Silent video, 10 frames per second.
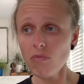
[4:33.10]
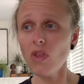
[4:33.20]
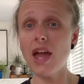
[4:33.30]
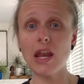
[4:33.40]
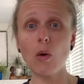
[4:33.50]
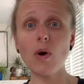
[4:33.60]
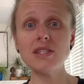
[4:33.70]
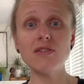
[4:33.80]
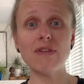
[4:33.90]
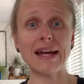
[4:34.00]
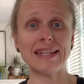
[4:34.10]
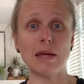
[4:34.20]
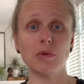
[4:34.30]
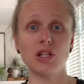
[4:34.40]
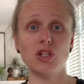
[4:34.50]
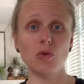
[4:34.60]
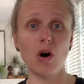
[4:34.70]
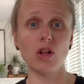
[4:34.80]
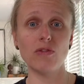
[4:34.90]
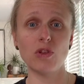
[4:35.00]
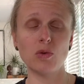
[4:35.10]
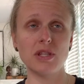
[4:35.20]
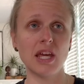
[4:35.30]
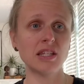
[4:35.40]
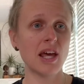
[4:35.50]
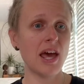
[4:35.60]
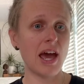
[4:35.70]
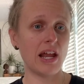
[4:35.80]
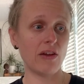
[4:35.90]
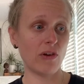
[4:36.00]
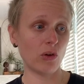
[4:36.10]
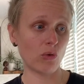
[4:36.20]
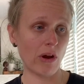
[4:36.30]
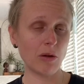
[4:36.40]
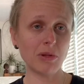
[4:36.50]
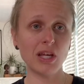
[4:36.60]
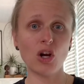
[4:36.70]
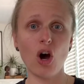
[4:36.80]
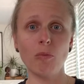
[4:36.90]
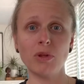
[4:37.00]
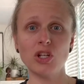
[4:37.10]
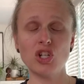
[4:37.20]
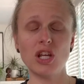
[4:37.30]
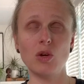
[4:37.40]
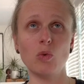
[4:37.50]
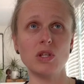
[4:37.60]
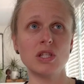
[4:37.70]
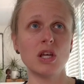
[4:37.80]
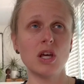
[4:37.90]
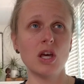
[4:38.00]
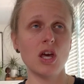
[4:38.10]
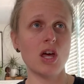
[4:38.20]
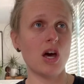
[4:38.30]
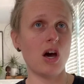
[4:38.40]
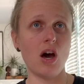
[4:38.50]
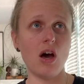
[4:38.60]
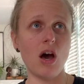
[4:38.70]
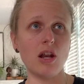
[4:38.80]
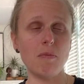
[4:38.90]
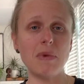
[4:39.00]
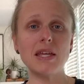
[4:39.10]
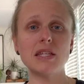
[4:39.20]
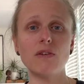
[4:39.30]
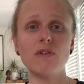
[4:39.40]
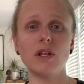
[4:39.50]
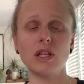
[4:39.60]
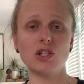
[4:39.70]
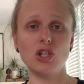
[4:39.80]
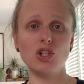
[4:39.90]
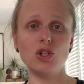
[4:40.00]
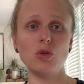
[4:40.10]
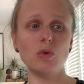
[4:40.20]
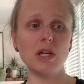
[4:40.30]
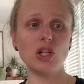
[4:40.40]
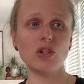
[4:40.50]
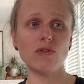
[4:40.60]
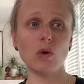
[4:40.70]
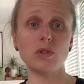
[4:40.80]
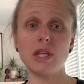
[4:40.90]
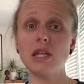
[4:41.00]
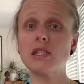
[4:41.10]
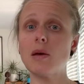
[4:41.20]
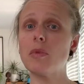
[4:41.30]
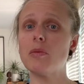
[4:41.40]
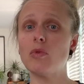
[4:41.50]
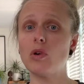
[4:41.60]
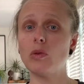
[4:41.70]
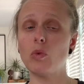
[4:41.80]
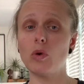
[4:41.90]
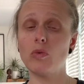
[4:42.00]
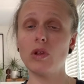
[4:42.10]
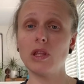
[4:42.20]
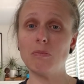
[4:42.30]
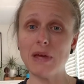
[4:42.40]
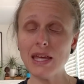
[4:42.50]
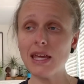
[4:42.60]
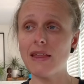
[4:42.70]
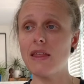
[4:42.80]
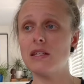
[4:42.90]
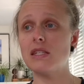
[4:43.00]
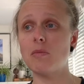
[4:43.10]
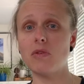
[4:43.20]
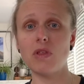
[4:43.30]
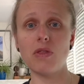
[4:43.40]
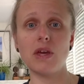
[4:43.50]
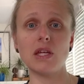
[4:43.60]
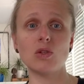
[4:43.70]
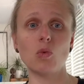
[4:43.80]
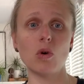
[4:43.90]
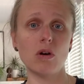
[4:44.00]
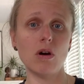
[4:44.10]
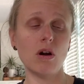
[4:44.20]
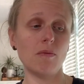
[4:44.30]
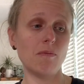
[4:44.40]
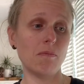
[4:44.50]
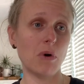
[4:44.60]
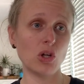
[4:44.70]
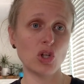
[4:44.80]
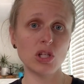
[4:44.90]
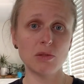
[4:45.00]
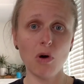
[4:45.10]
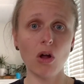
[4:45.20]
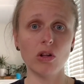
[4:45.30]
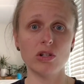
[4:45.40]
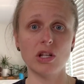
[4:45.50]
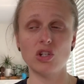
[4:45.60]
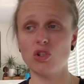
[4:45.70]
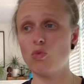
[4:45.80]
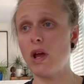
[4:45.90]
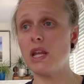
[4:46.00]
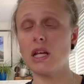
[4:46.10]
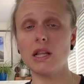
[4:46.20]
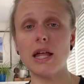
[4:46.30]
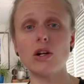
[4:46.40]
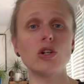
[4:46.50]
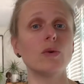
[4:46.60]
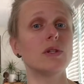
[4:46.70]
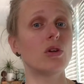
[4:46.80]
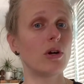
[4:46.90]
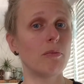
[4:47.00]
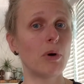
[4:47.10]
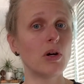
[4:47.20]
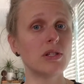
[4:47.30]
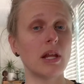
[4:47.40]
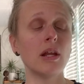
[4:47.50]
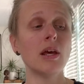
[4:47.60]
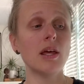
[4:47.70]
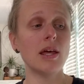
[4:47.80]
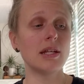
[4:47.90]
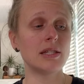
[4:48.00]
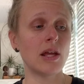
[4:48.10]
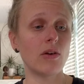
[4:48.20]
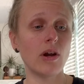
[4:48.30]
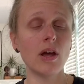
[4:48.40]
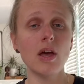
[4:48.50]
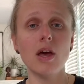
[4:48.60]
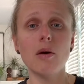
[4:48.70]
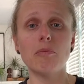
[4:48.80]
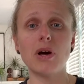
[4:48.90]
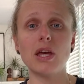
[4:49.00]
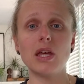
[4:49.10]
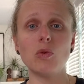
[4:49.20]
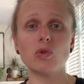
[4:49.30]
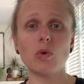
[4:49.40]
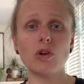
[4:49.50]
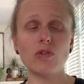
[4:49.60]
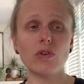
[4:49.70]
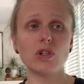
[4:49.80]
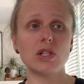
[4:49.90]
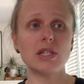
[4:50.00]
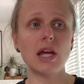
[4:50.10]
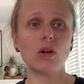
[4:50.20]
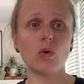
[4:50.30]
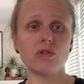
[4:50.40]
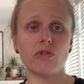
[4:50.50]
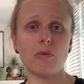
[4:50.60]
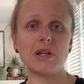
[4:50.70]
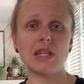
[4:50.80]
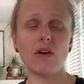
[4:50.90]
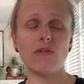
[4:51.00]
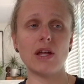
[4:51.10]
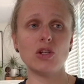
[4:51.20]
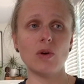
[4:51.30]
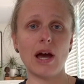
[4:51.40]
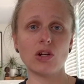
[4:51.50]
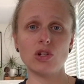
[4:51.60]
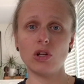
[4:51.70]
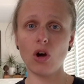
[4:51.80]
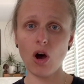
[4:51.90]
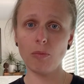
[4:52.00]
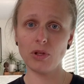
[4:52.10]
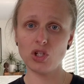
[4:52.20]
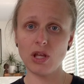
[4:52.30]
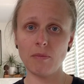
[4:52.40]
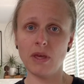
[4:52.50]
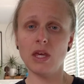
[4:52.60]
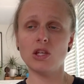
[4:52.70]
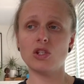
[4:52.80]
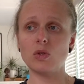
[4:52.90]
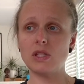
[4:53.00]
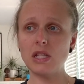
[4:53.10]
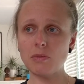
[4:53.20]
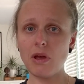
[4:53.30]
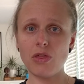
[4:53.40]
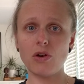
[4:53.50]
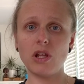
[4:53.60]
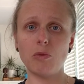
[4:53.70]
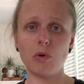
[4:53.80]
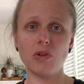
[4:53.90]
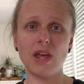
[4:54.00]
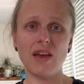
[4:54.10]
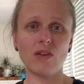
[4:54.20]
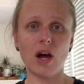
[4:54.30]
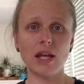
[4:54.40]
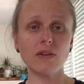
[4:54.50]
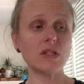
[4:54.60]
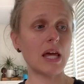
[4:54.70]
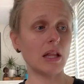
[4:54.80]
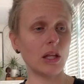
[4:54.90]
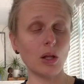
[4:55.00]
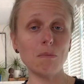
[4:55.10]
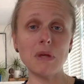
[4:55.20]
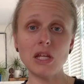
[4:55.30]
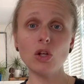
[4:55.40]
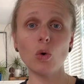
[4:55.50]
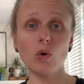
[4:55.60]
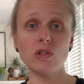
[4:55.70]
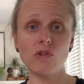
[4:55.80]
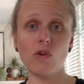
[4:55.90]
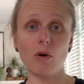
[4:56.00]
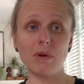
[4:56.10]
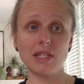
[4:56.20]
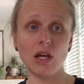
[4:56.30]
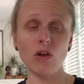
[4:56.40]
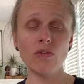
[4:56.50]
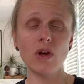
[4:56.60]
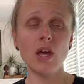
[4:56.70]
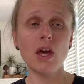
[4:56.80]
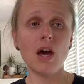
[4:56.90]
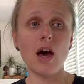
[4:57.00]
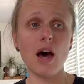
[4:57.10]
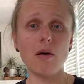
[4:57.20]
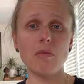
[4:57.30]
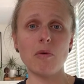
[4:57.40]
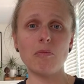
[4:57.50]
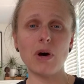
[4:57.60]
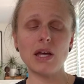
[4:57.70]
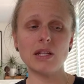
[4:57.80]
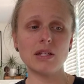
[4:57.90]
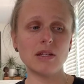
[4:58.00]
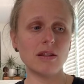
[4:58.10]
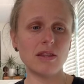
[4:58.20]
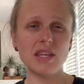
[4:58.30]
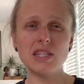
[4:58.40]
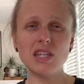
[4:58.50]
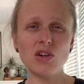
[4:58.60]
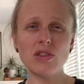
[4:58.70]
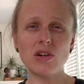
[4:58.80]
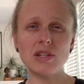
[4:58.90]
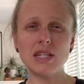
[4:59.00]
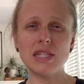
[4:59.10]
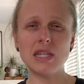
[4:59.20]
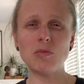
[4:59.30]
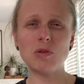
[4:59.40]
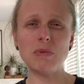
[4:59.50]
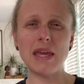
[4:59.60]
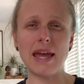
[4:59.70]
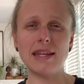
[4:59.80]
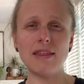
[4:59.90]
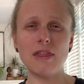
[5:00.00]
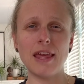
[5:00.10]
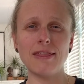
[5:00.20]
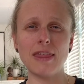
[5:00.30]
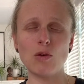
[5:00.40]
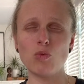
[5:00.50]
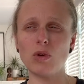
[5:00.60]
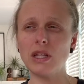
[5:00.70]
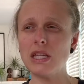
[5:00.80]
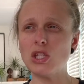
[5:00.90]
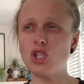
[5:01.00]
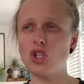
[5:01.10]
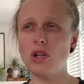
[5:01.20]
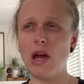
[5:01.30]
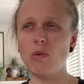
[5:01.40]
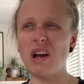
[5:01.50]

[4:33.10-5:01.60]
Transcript: And I was in fact able to do all of those things, and I felt incredibly accomplished. It was an amazing feeling to do each of those things. Some of them were really big, and then some of the things were much smaller, such as writing a letter to a certain person, etc. But it was wonderful to set goals for myself and to actually accomplish them. So since my 30th birthday, I've kind of set little mini goals for myself. But this year, there didn't seem to be anything that really stood out.